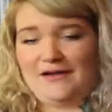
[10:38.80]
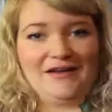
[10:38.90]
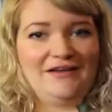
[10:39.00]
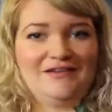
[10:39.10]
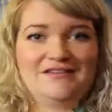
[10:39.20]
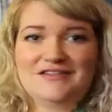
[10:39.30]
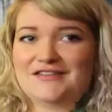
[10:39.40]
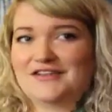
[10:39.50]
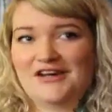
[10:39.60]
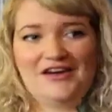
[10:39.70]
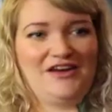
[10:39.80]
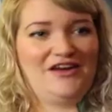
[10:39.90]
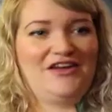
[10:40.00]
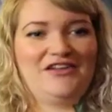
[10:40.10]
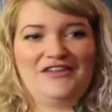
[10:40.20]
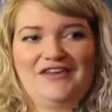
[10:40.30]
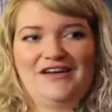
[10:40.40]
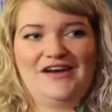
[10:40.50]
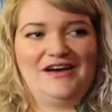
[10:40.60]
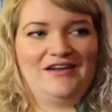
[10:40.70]
and
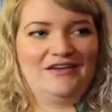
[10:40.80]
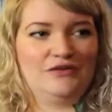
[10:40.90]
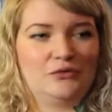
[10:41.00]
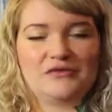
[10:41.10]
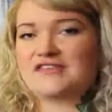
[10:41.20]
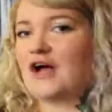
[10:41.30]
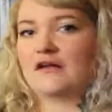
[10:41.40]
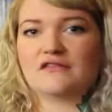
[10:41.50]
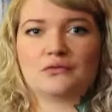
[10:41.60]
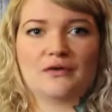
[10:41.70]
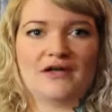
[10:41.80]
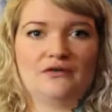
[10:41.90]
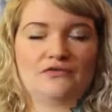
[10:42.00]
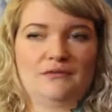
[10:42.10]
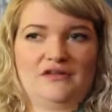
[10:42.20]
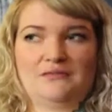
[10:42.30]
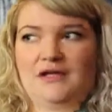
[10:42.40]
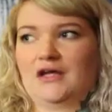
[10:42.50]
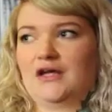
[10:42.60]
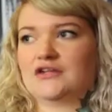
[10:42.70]
lose tons of weight from these
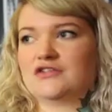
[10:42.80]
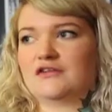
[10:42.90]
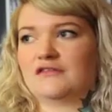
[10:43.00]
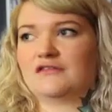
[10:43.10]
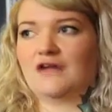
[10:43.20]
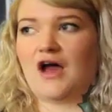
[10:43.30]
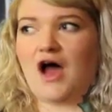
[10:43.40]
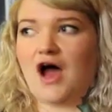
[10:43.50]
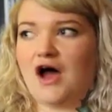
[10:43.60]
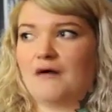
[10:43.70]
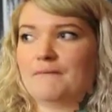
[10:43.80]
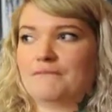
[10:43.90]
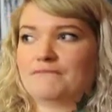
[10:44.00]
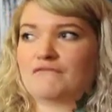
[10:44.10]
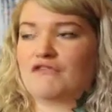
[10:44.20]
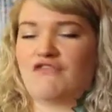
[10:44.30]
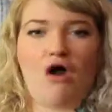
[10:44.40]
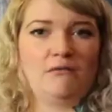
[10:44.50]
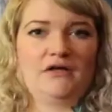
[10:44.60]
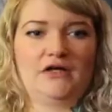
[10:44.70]
medications. Um,
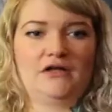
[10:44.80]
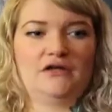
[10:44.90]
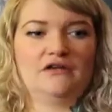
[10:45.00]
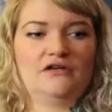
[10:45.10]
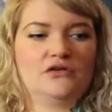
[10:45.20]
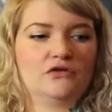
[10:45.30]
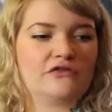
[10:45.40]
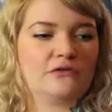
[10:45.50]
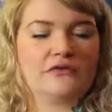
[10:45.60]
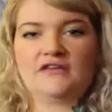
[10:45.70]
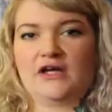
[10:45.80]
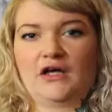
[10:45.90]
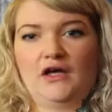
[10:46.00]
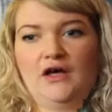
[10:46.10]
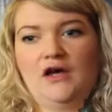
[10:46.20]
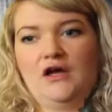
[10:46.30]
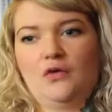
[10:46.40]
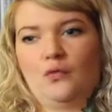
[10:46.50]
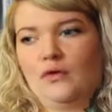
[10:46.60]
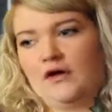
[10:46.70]
vomiting, you're so sick.
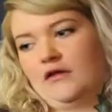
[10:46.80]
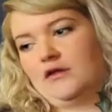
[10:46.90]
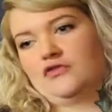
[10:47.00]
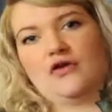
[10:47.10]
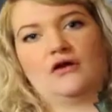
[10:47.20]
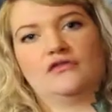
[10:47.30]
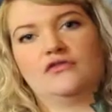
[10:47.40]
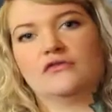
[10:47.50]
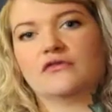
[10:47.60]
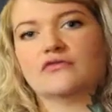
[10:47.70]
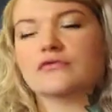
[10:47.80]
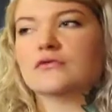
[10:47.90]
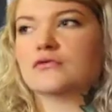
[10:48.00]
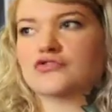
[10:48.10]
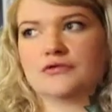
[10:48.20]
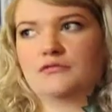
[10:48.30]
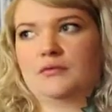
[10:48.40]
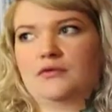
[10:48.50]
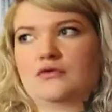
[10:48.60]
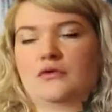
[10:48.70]
One of the drugs used to tr treat
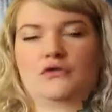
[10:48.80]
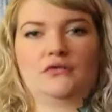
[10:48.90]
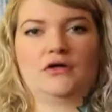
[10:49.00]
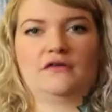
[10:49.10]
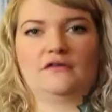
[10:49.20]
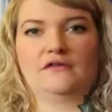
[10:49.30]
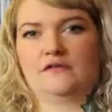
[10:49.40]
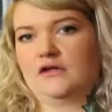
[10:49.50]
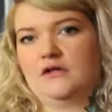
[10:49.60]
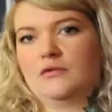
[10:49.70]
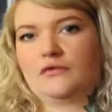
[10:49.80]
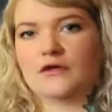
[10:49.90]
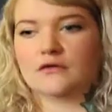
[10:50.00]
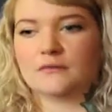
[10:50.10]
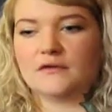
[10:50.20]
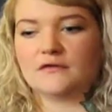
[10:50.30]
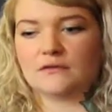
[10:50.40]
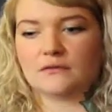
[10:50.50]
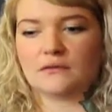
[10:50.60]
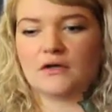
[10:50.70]
rheumatoid arthritis is chemotherapy,
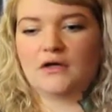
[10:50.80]
so